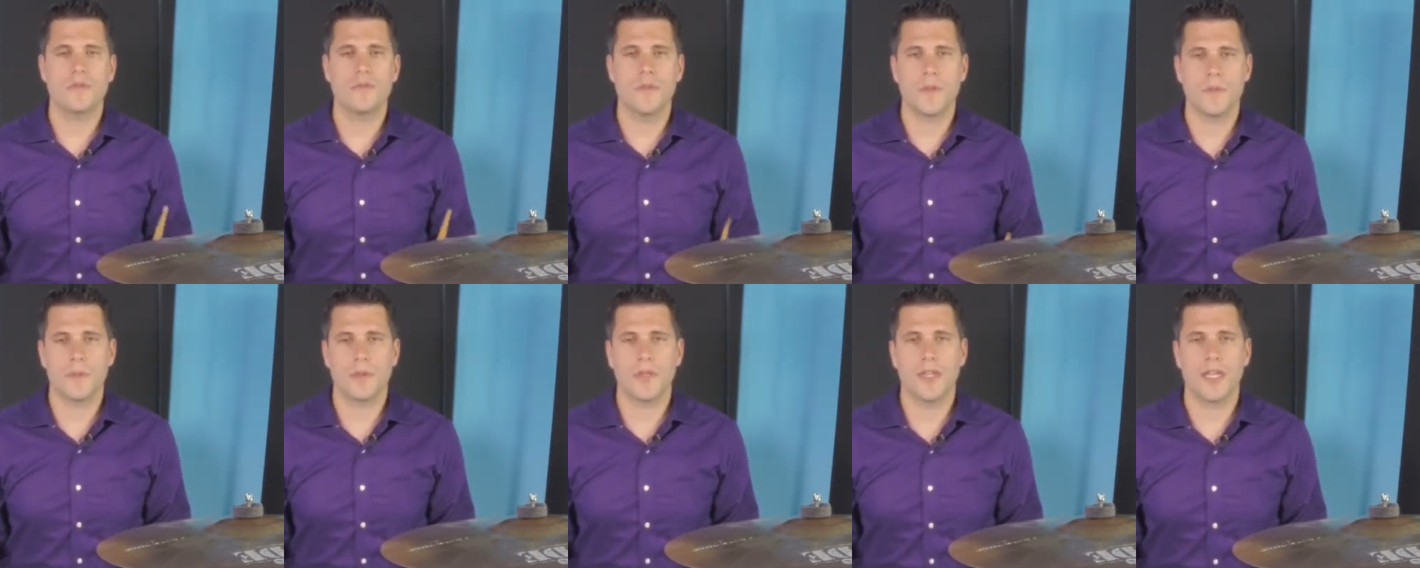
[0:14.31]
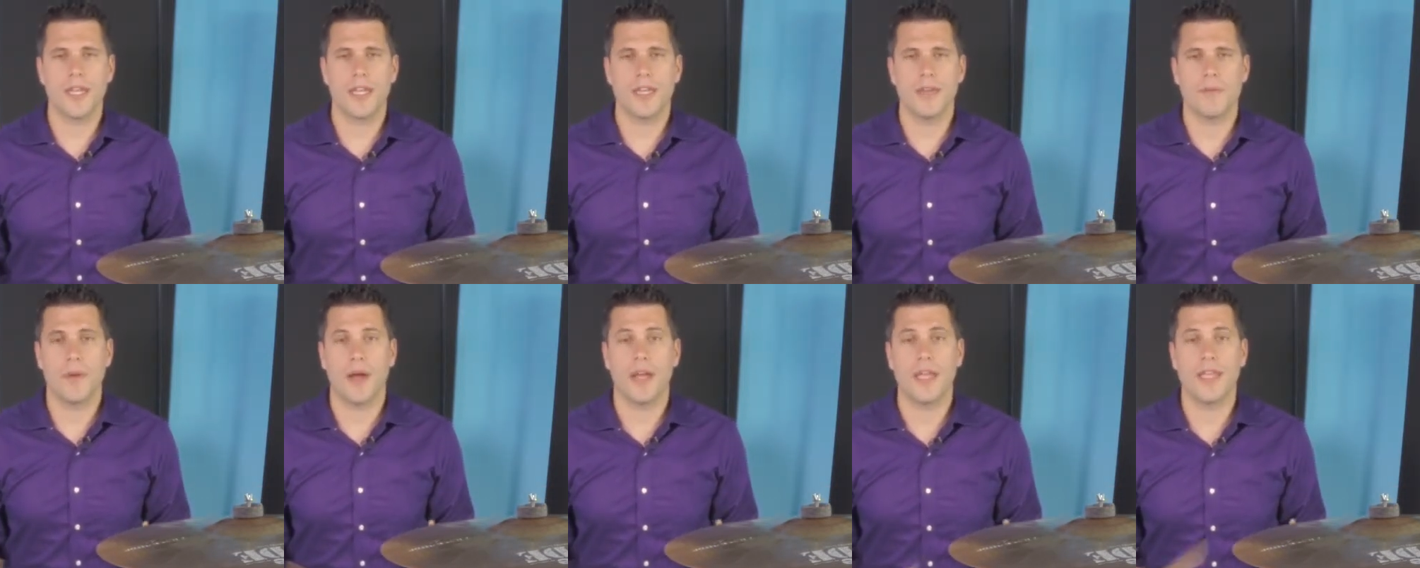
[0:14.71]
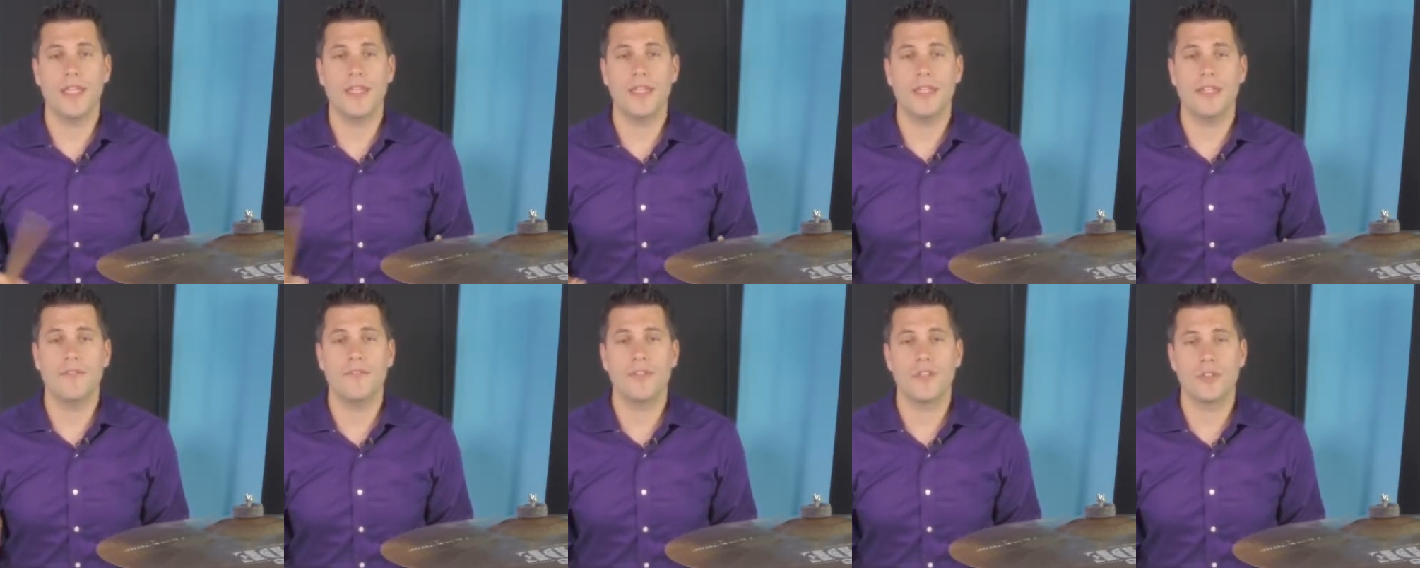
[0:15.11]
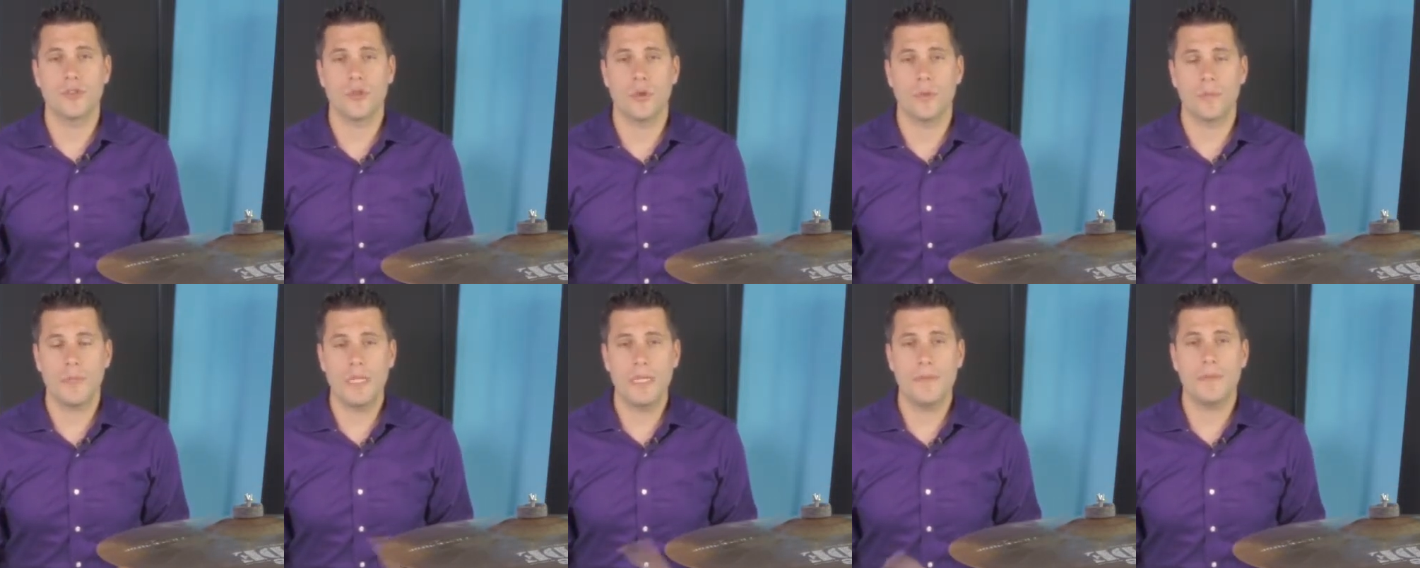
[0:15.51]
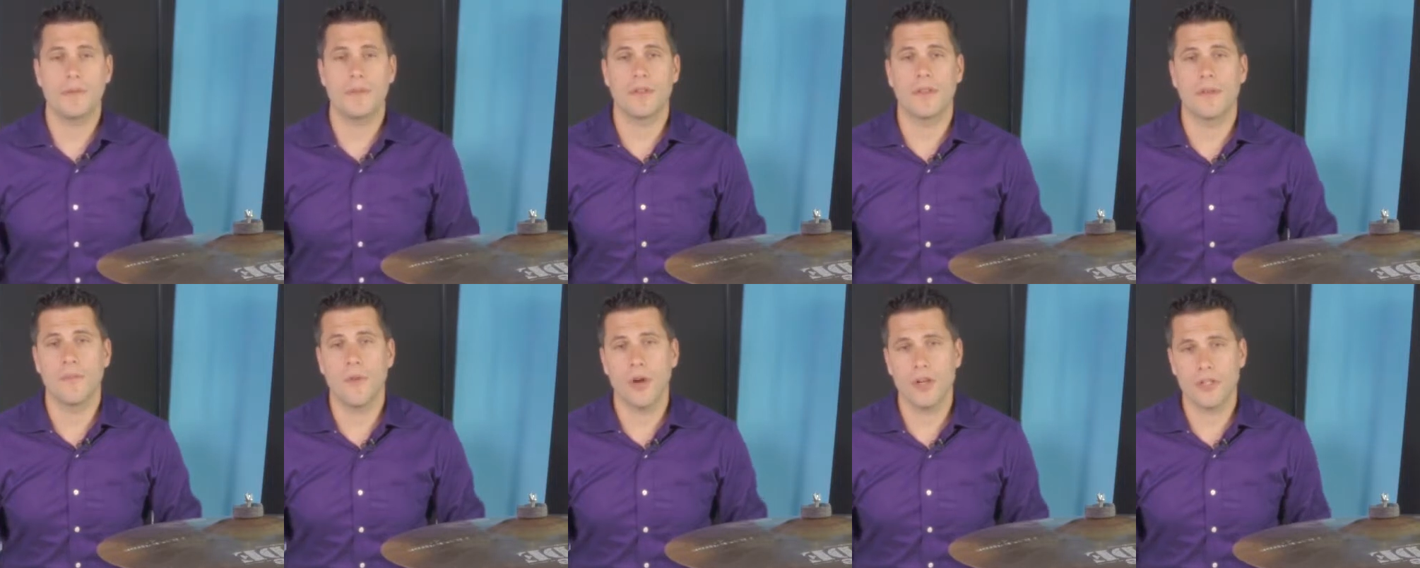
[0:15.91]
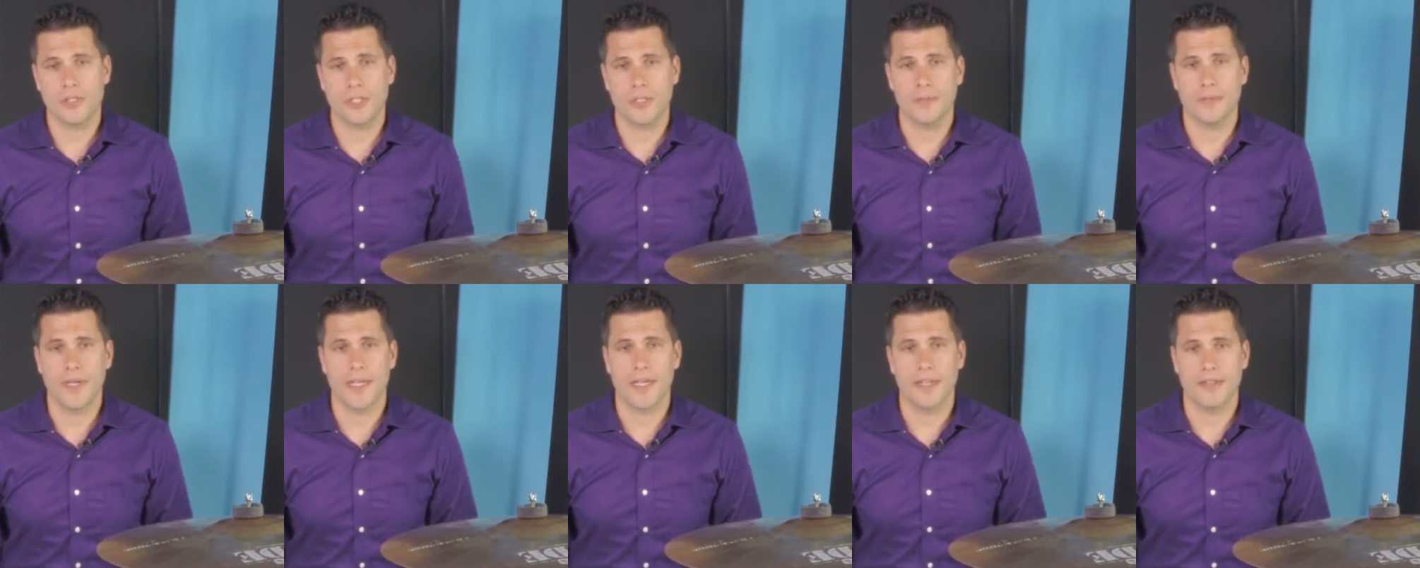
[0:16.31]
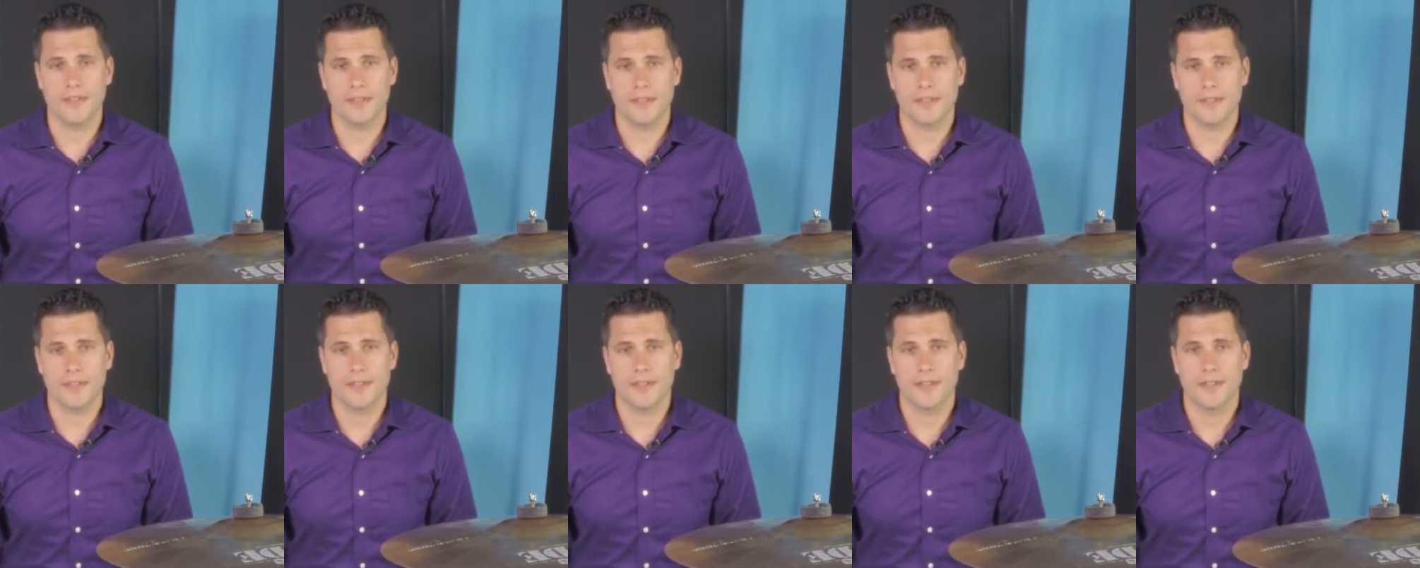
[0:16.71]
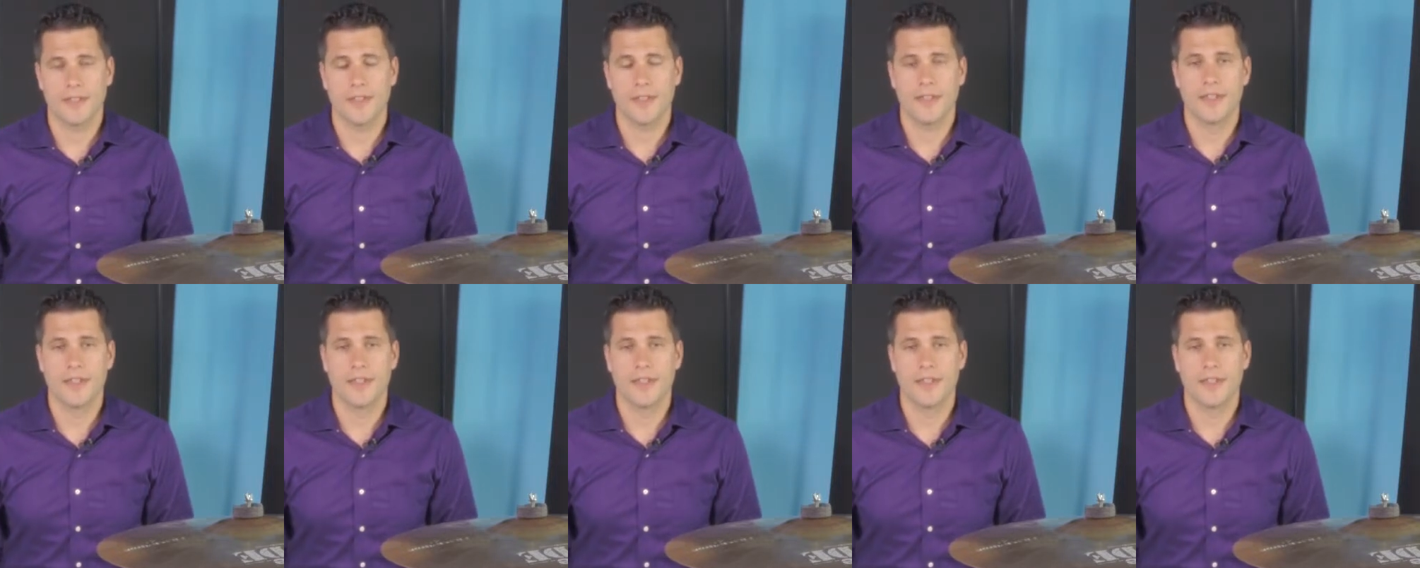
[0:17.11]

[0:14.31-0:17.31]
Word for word: to be played by individual people in marching bands.